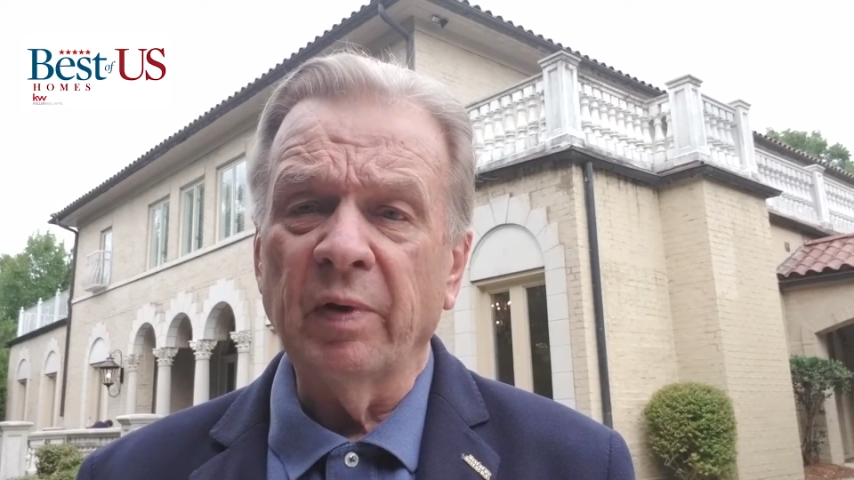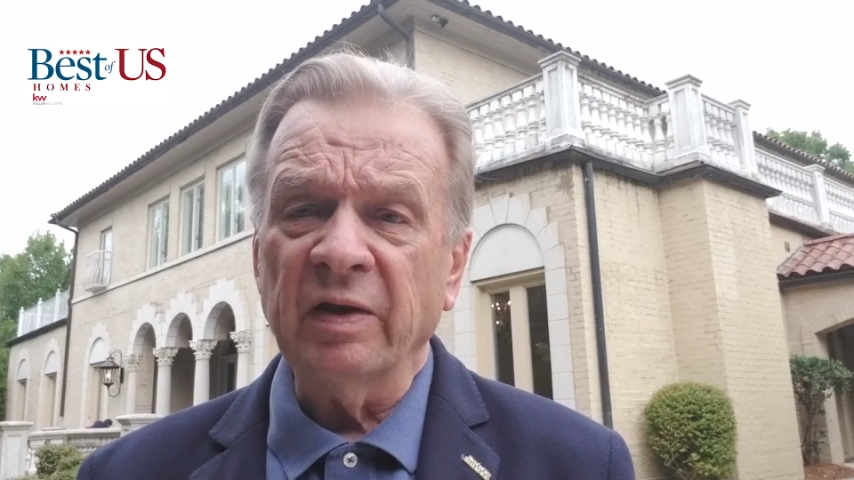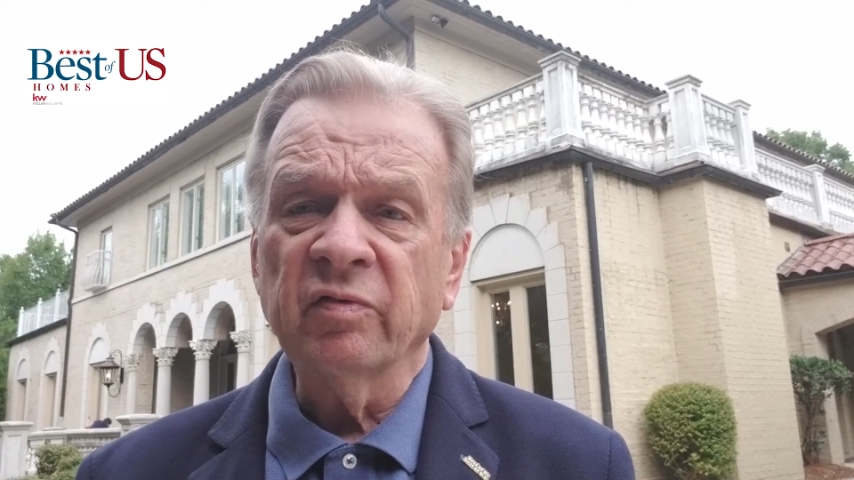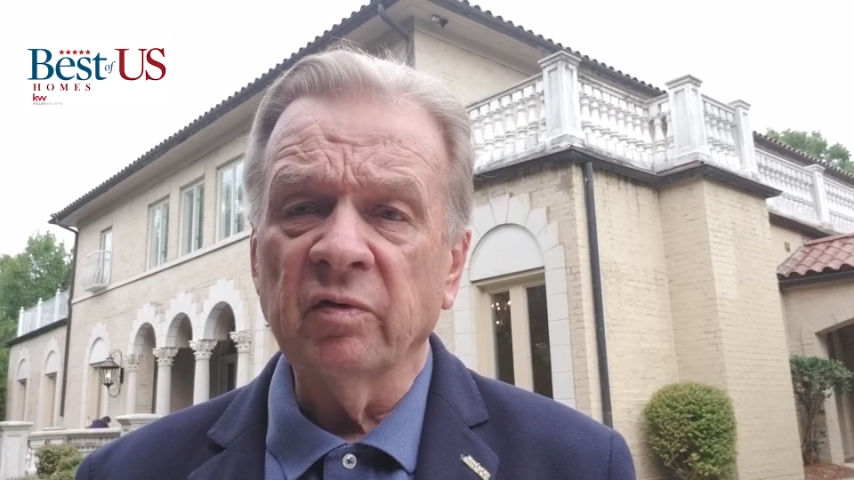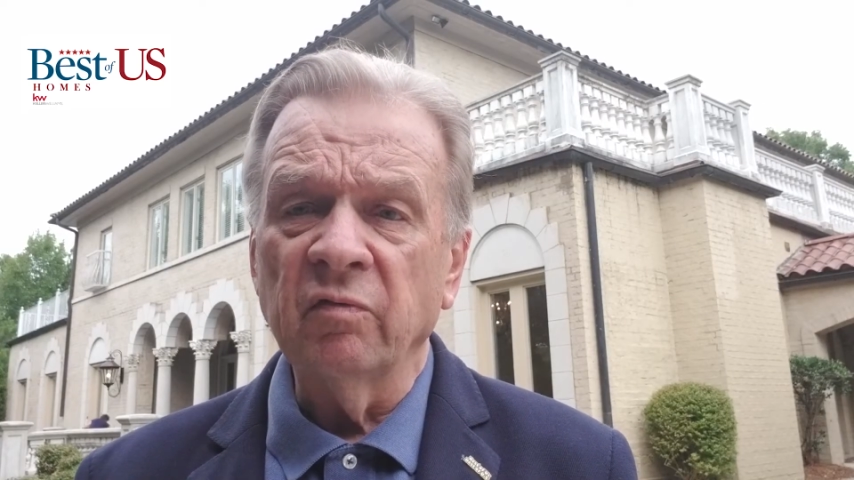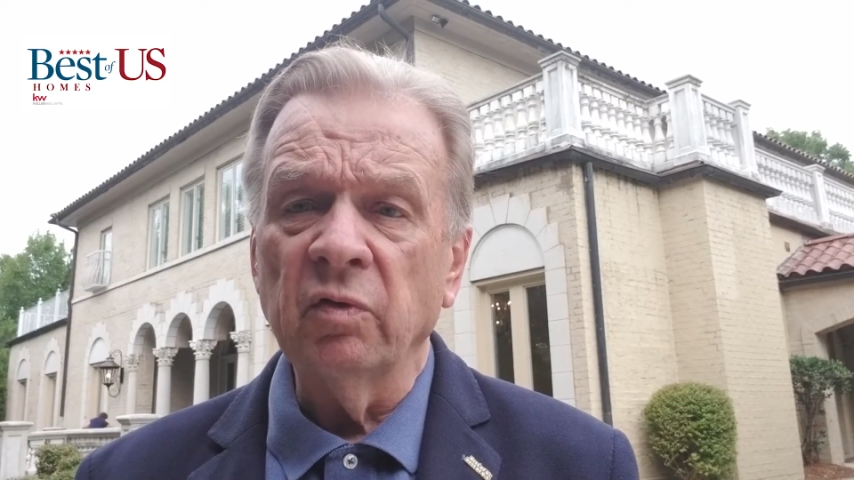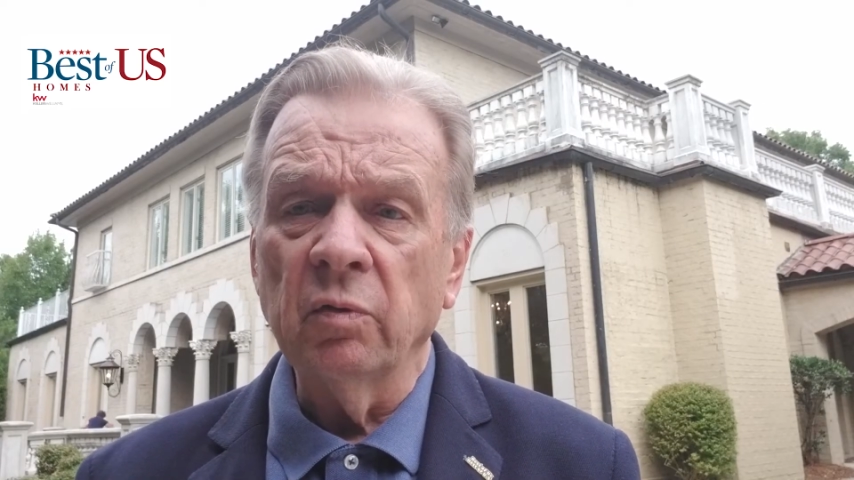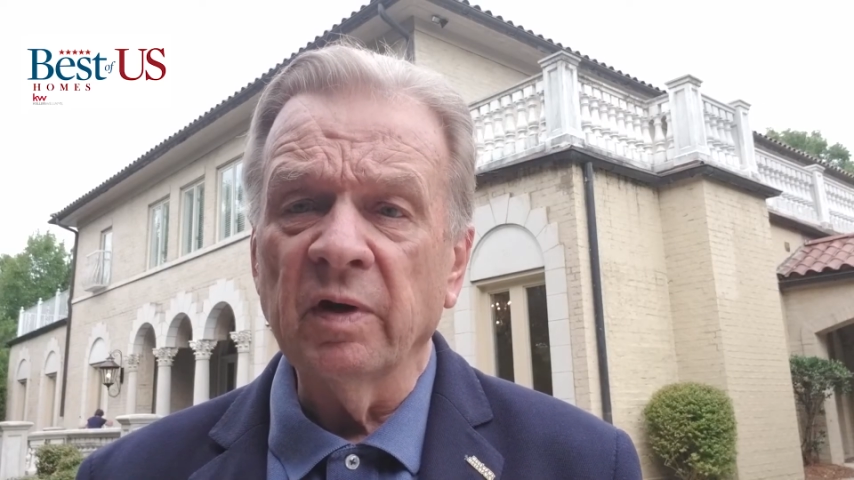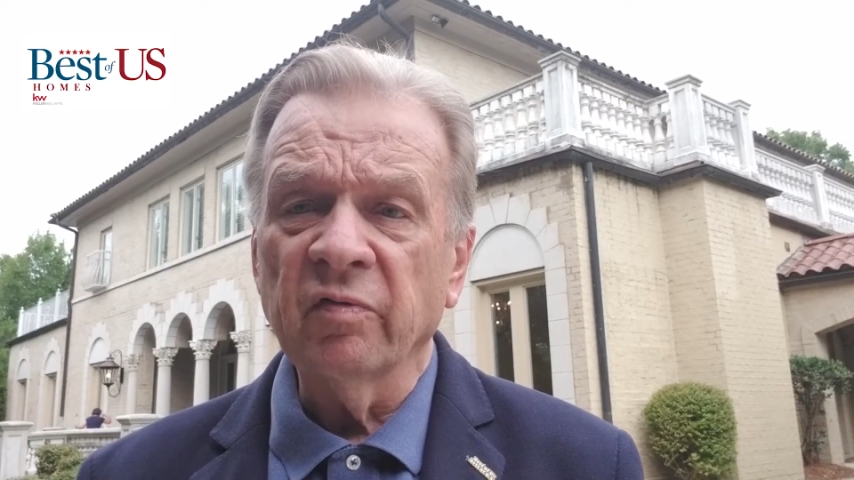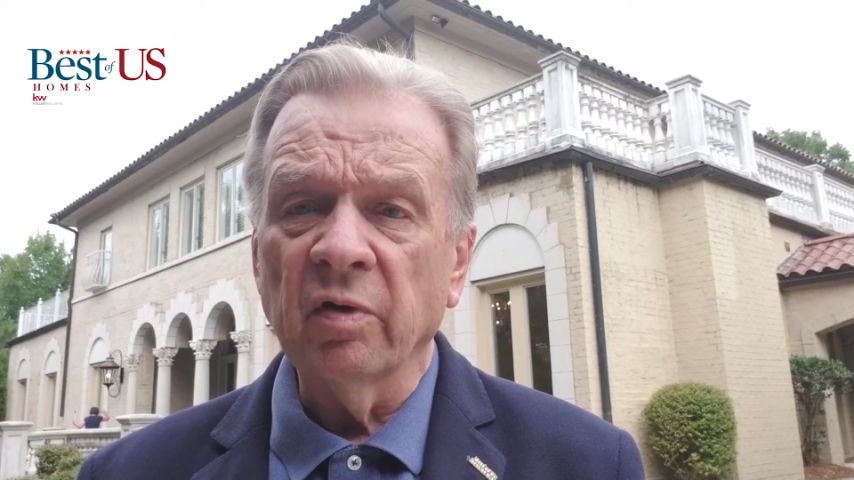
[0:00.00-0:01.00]
Best of
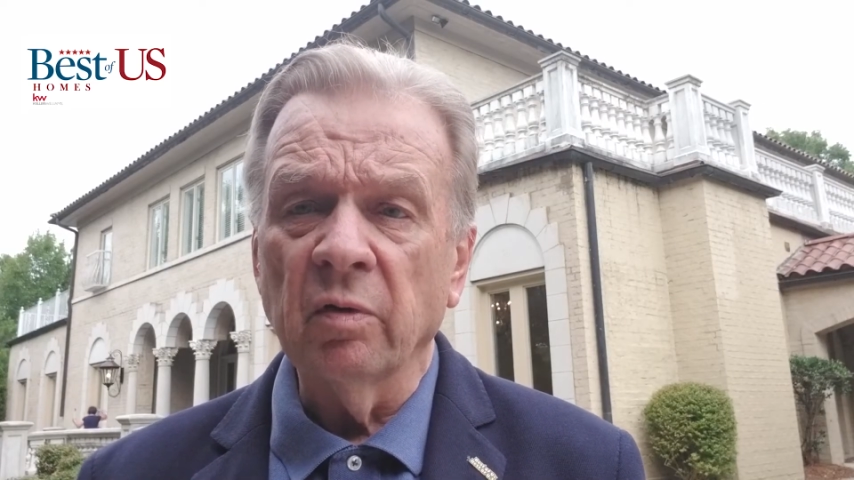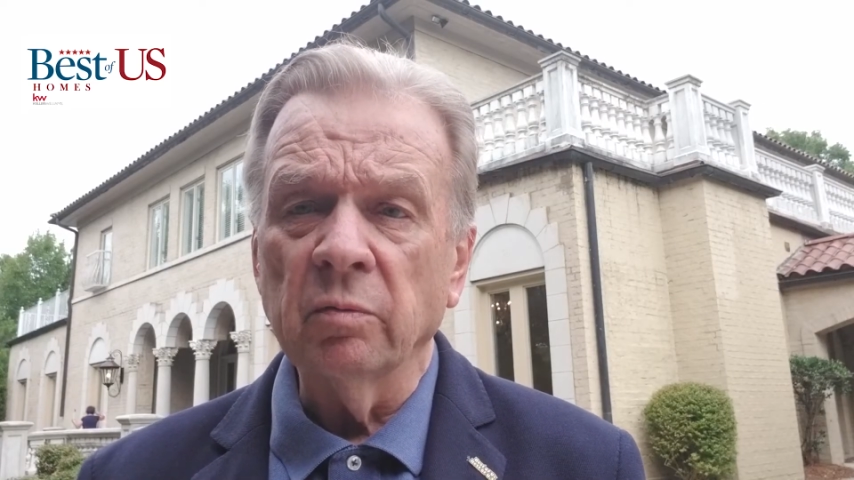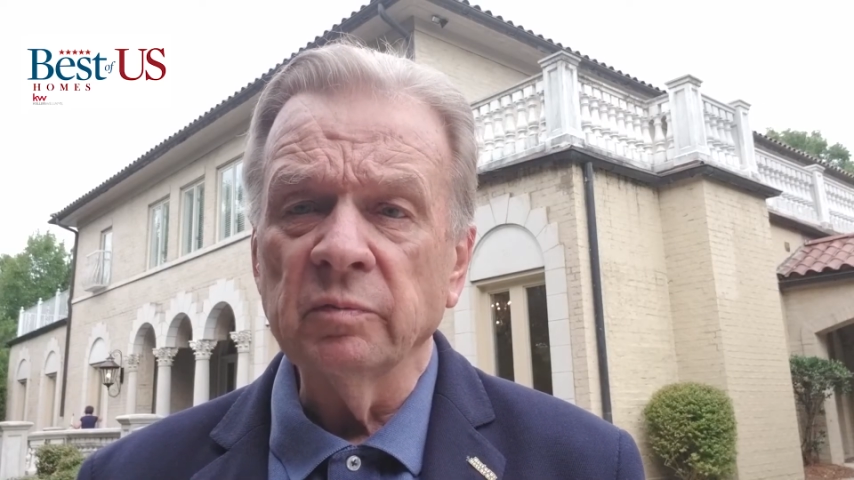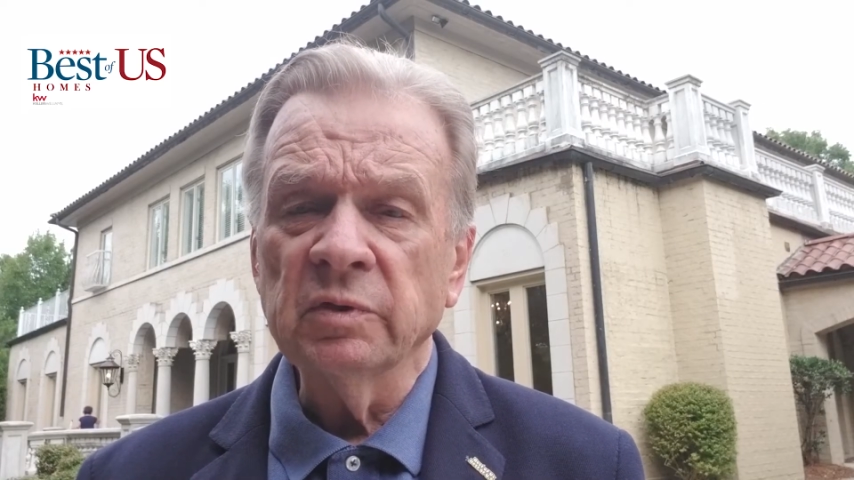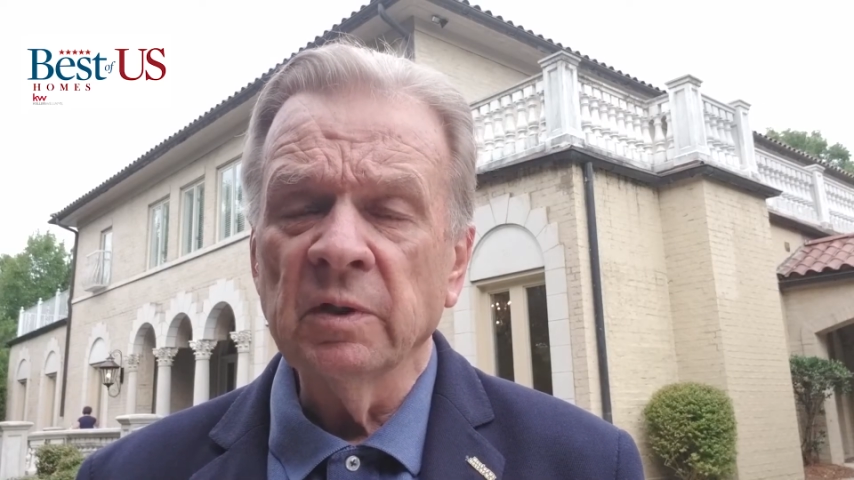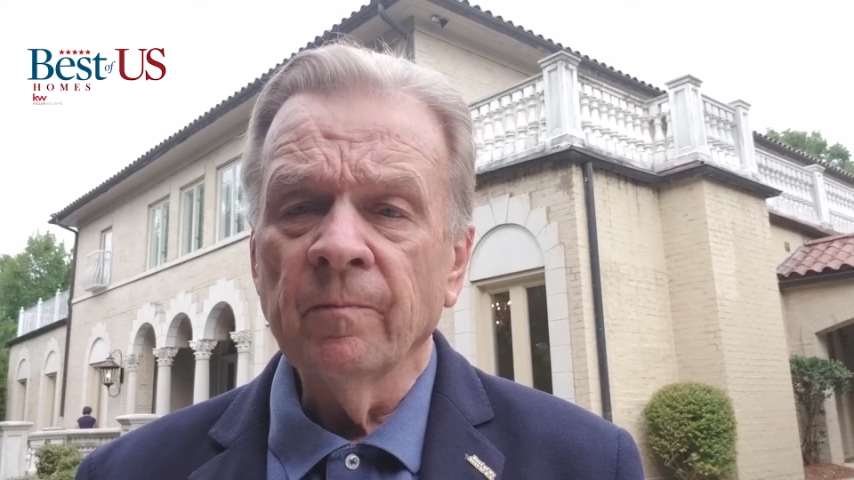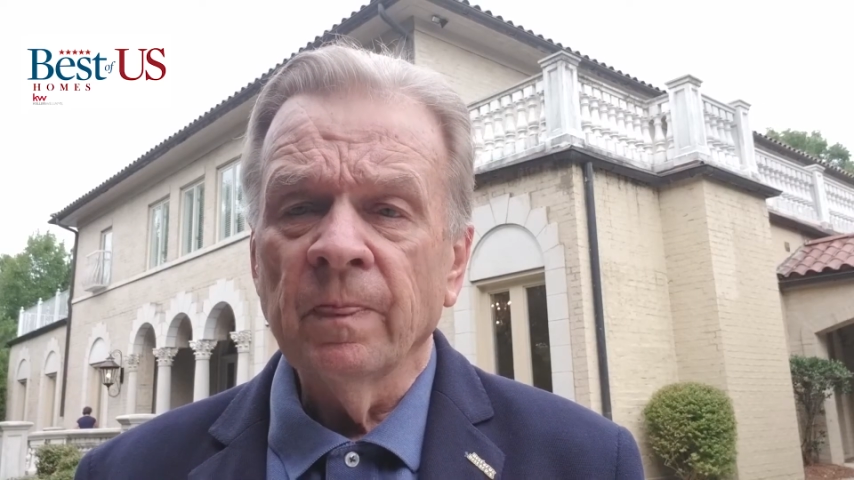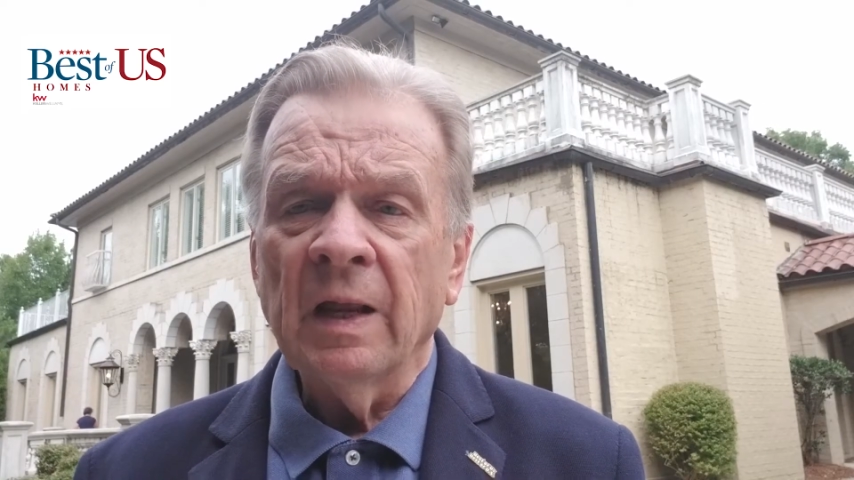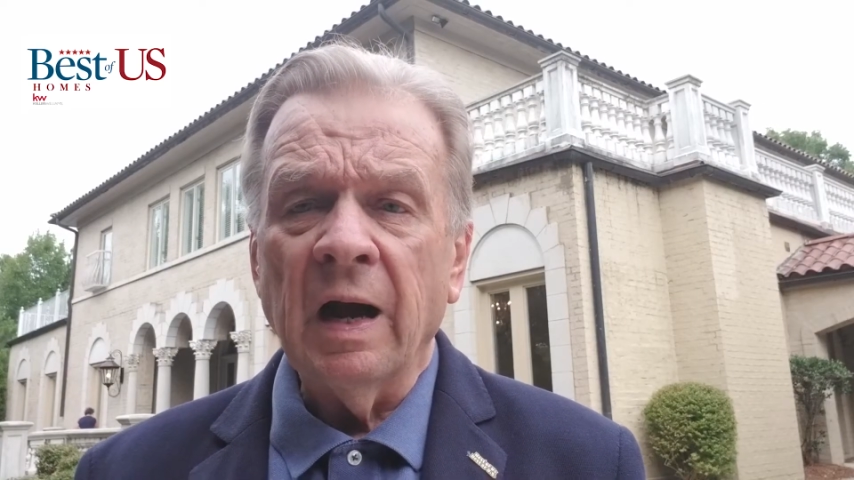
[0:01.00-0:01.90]
U.S. Homes.